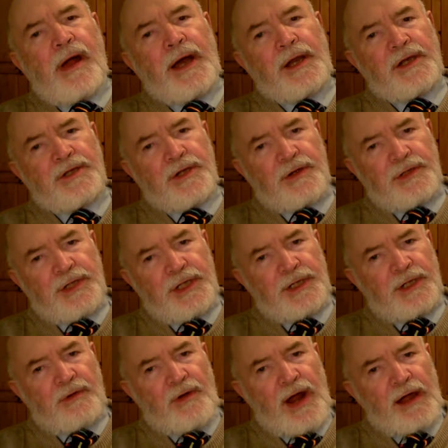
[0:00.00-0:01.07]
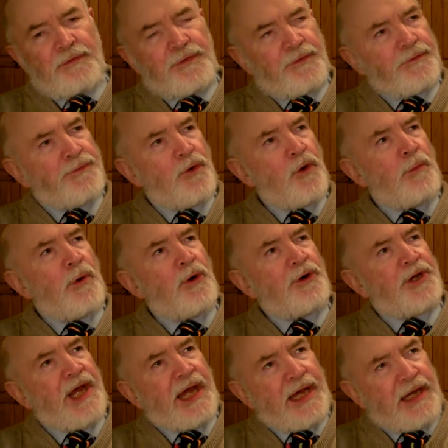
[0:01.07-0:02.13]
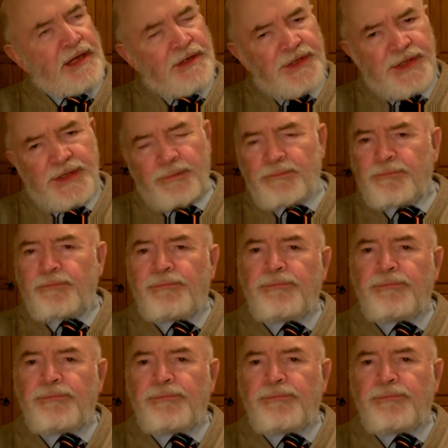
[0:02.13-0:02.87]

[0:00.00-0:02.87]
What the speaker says: and it didn't arrive for 4 more days.